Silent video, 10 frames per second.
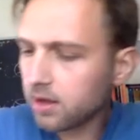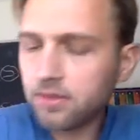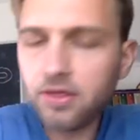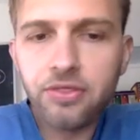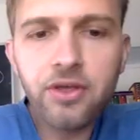
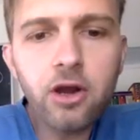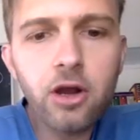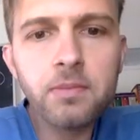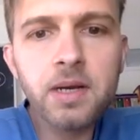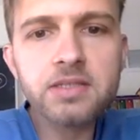the
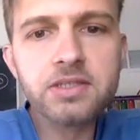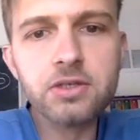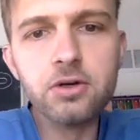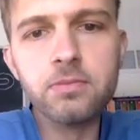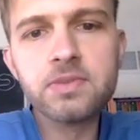theorem
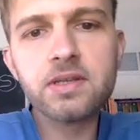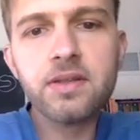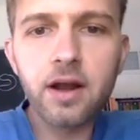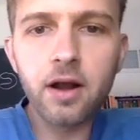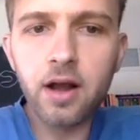assumes
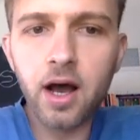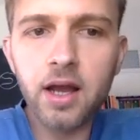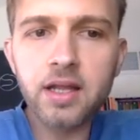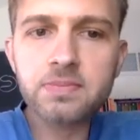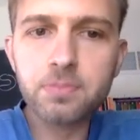that our
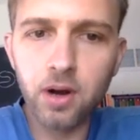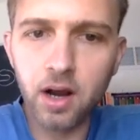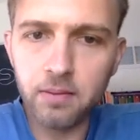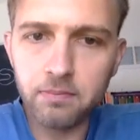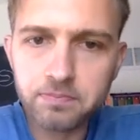knot is
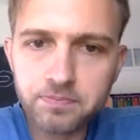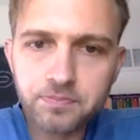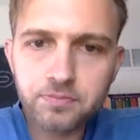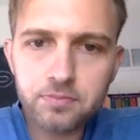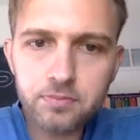prime.
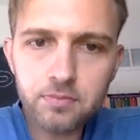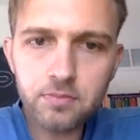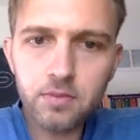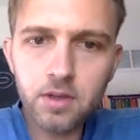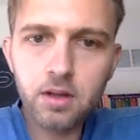
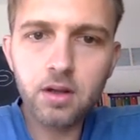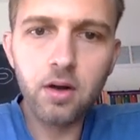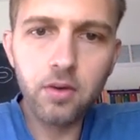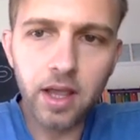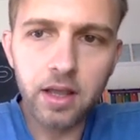
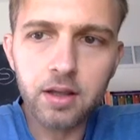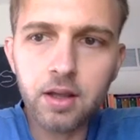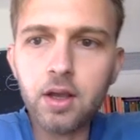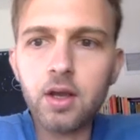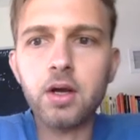Okay.
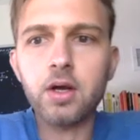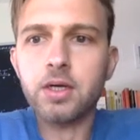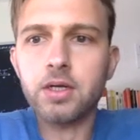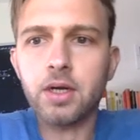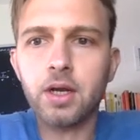
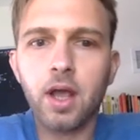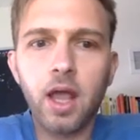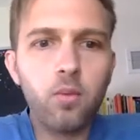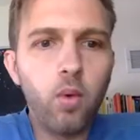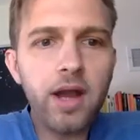
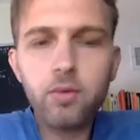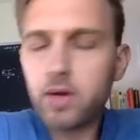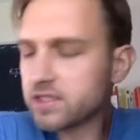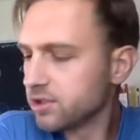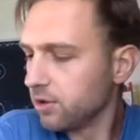And why do
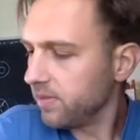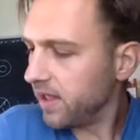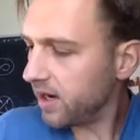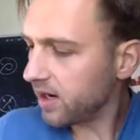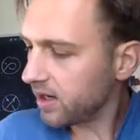we assume
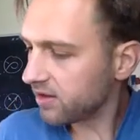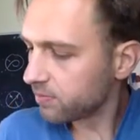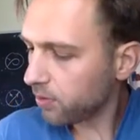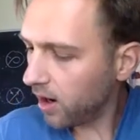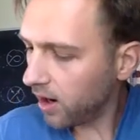that it's
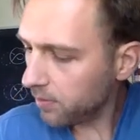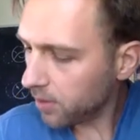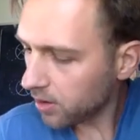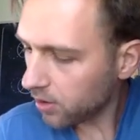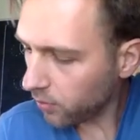
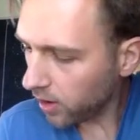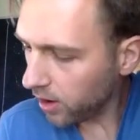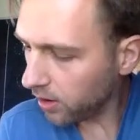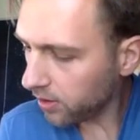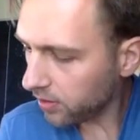prime?
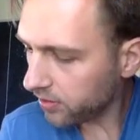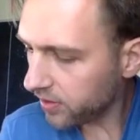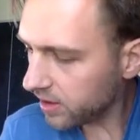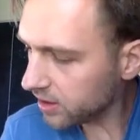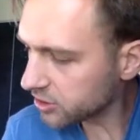Well,
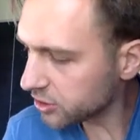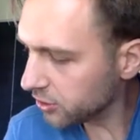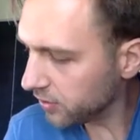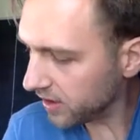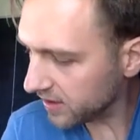the
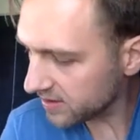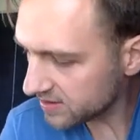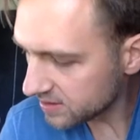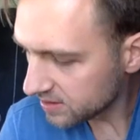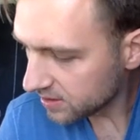issue
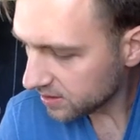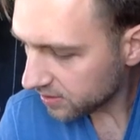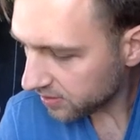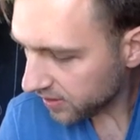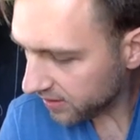is
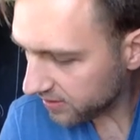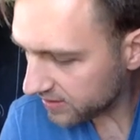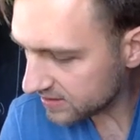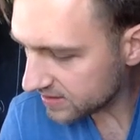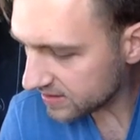that
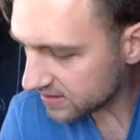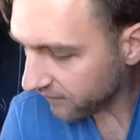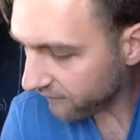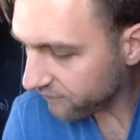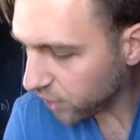this is
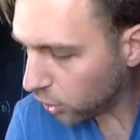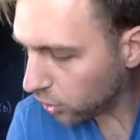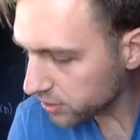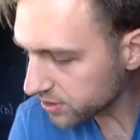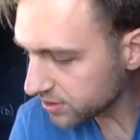
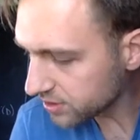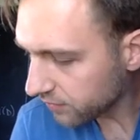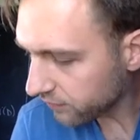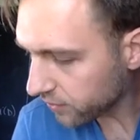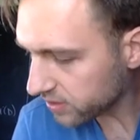false.
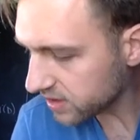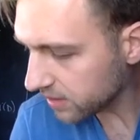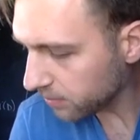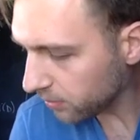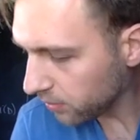For
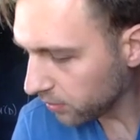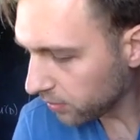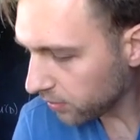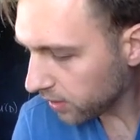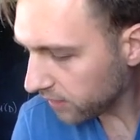example,
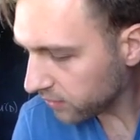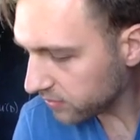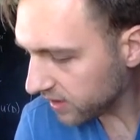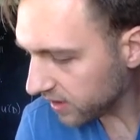if you